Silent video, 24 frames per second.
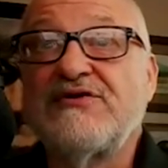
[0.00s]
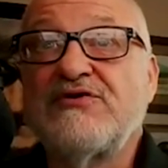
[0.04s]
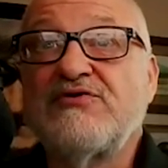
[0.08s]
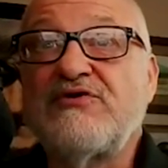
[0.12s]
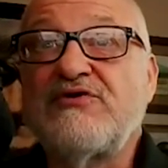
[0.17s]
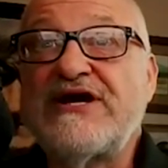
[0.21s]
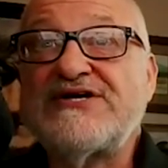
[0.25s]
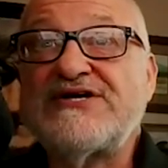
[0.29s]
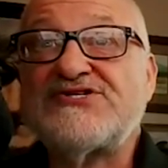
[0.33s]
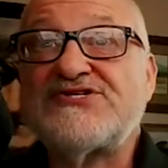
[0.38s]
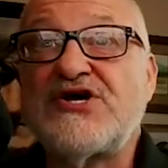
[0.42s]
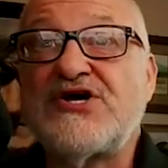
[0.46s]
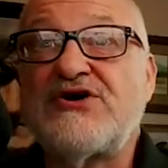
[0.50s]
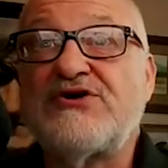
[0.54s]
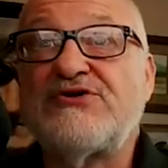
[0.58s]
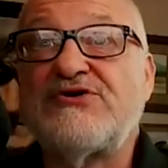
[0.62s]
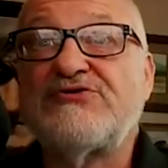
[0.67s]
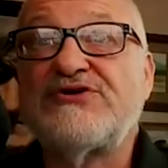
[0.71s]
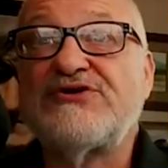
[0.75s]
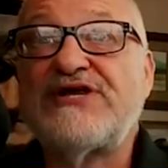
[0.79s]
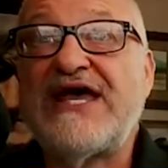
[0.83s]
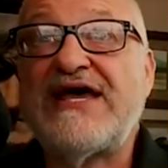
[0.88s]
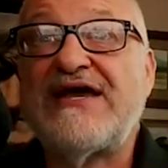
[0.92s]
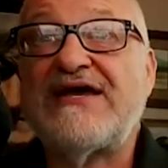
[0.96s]

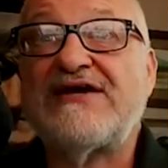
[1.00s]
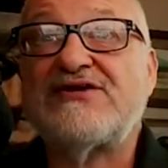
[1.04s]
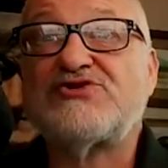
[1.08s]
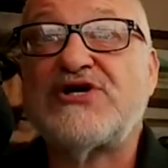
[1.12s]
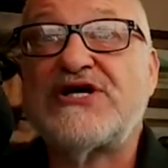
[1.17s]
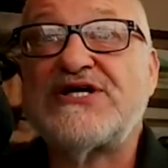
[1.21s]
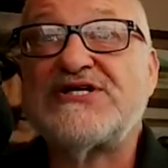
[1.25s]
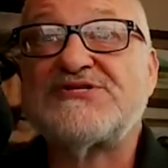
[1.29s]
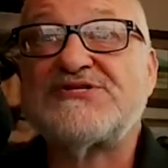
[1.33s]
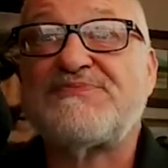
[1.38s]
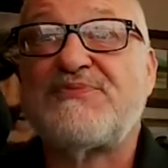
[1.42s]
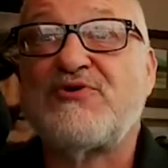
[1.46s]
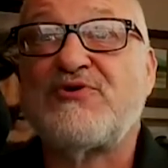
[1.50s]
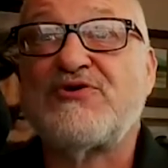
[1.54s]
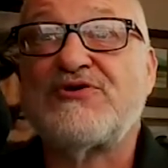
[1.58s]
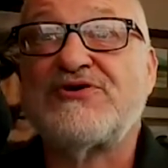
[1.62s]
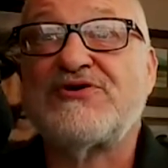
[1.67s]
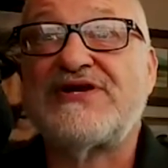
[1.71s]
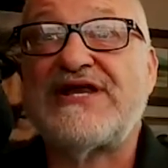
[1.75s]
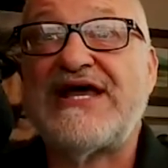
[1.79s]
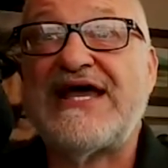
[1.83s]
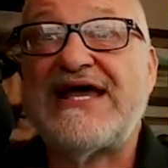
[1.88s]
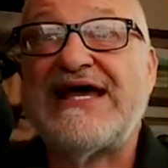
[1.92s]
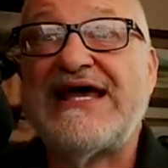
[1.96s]
Réseau de
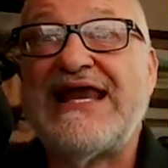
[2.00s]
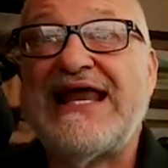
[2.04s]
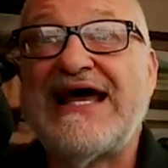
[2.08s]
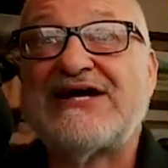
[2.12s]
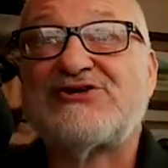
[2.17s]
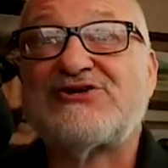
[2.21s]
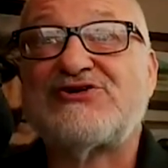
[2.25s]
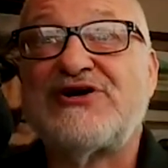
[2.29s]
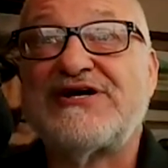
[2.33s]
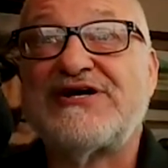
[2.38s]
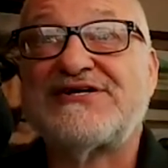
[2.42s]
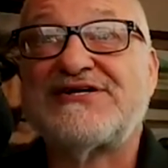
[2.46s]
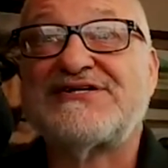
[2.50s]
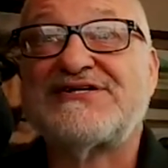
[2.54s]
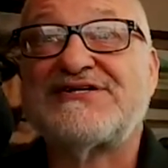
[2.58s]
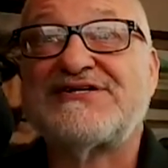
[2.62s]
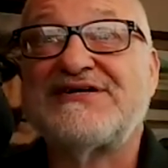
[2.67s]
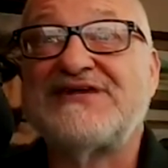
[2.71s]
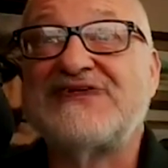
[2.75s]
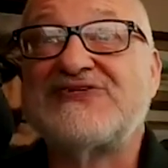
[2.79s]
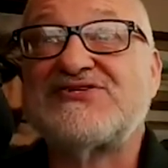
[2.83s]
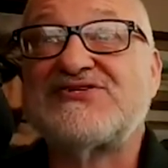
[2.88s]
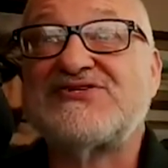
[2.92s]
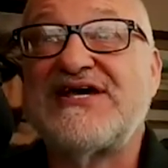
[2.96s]
Transport de Electric,
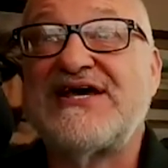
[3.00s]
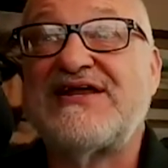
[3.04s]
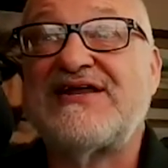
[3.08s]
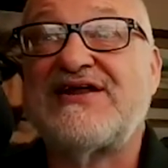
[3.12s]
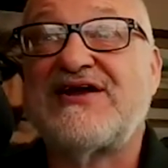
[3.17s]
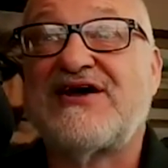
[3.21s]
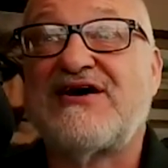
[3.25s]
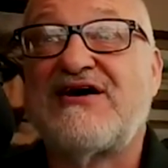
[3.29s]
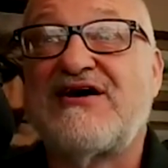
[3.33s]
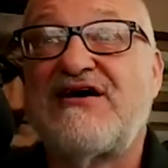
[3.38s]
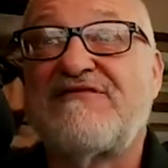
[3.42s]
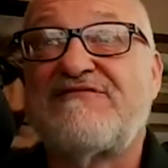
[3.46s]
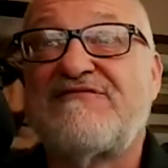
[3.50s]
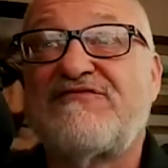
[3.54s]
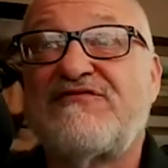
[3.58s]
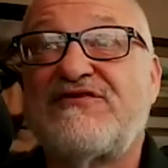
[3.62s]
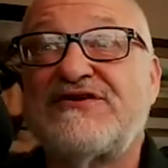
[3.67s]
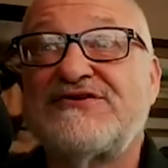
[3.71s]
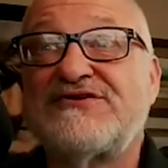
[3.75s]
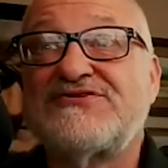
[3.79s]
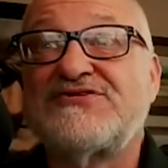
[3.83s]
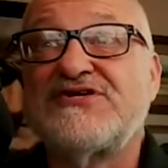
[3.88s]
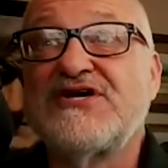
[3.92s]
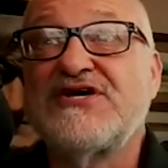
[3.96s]
said in a
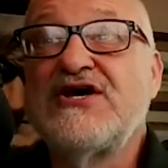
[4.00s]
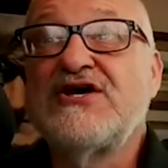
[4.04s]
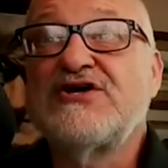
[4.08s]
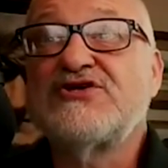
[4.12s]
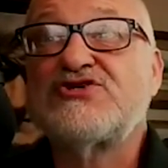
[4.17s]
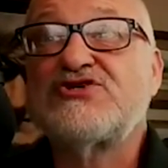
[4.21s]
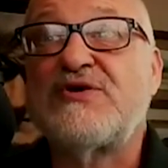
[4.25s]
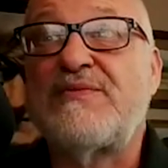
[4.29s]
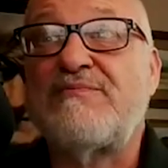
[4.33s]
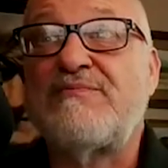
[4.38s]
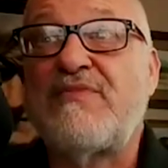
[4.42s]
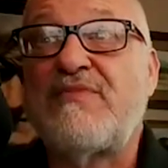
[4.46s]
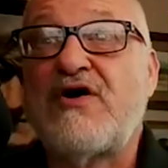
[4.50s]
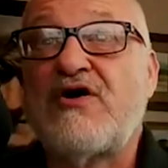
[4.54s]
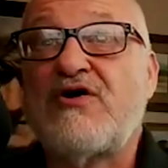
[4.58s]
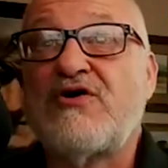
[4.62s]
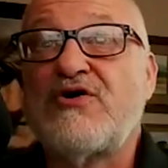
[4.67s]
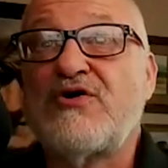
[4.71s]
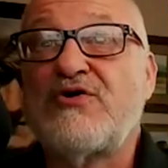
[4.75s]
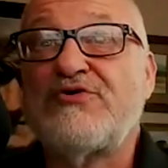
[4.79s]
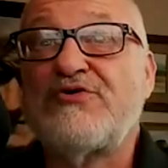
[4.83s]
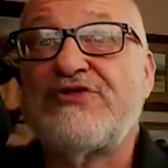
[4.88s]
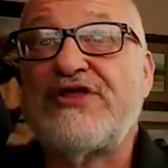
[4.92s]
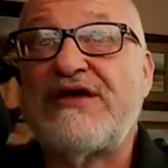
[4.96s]
conference,
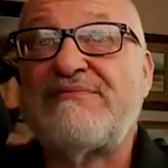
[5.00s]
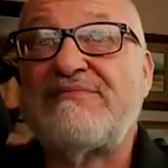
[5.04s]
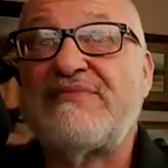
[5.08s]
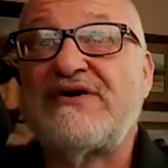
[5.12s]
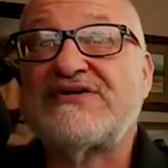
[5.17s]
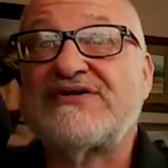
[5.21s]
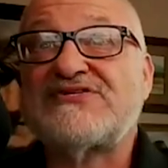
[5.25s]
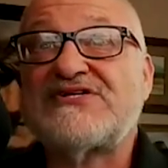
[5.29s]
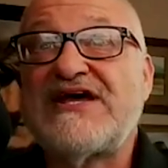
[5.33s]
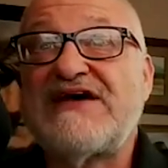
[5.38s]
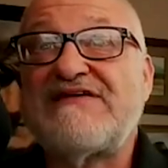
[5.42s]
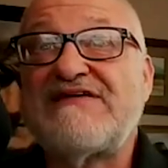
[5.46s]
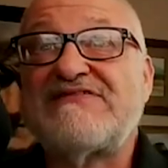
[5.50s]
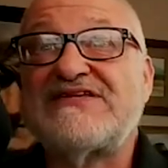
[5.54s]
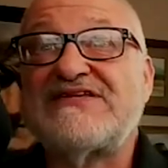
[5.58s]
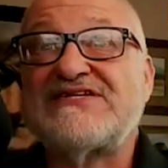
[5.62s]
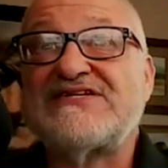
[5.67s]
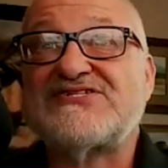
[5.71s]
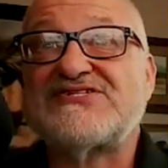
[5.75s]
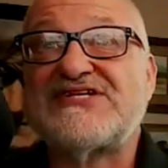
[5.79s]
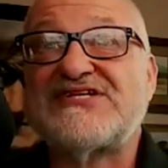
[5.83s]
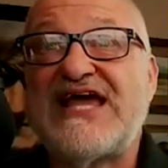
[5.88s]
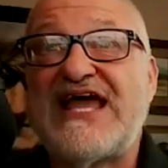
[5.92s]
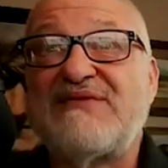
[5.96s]
tomorrow they must have the
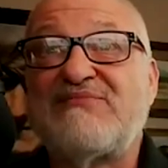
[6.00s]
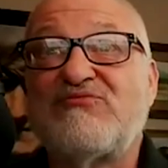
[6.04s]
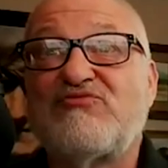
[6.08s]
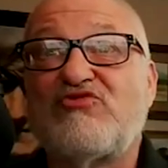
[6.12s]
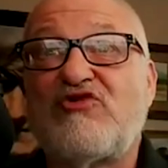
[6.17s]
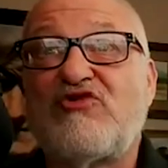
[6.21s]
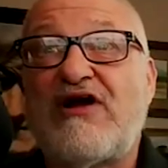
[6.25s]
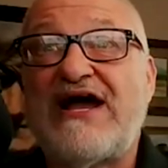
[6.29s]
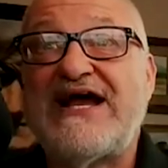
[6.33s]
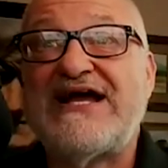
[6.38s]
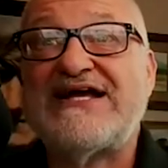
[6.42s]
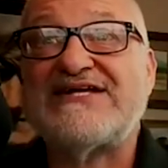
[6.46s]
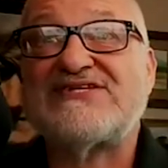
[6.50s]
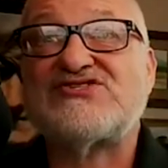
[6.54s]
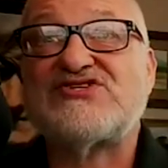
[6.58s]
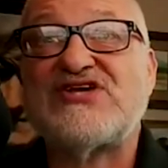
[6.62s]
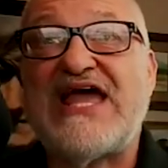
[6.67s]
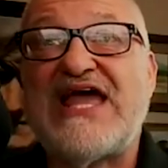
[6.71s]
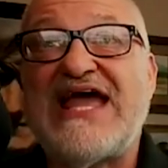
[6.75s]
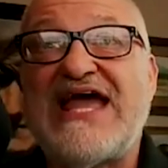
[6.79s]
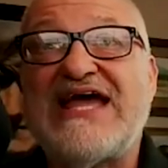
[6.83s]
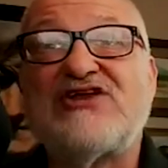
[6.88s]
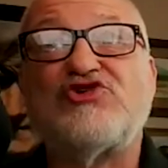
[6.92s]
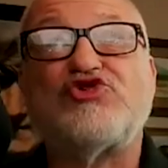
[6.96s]
same rights
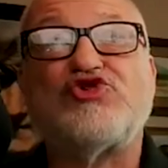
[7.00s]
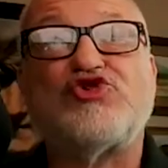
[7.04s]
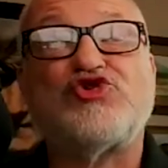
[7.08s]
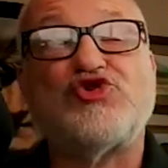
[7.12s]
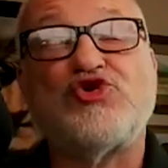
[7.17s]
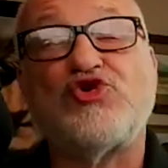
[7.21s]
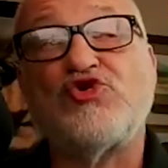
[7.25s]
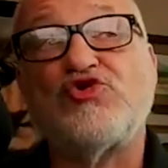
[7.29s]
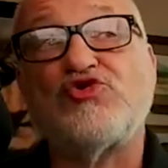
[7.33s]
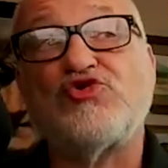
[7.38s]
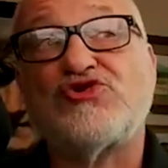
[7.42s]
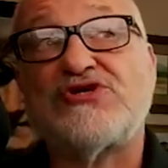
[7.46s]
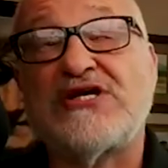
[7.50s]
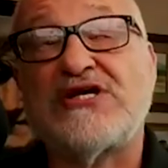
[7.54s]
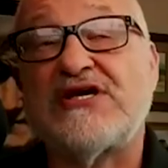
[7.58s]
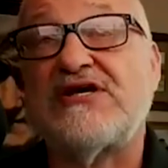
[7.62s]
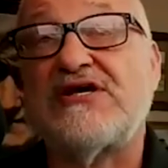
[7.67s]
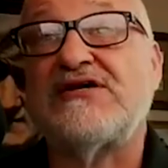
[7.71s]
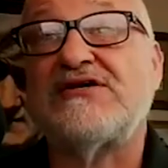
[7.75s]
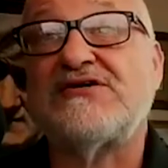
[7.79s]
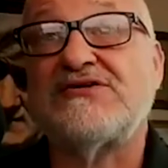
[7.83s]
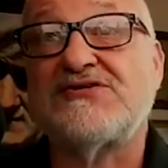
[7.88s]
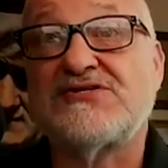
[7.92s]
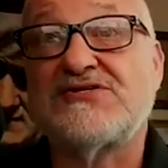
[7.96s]
and
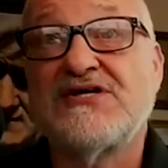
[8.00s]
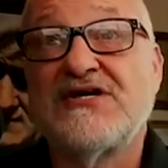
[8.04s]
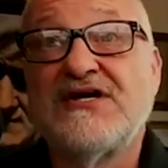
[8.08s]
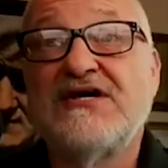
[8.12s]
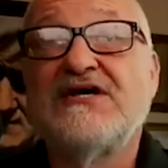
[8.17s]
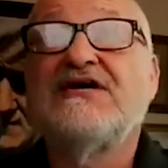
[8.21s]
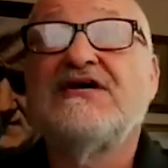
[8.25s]
duties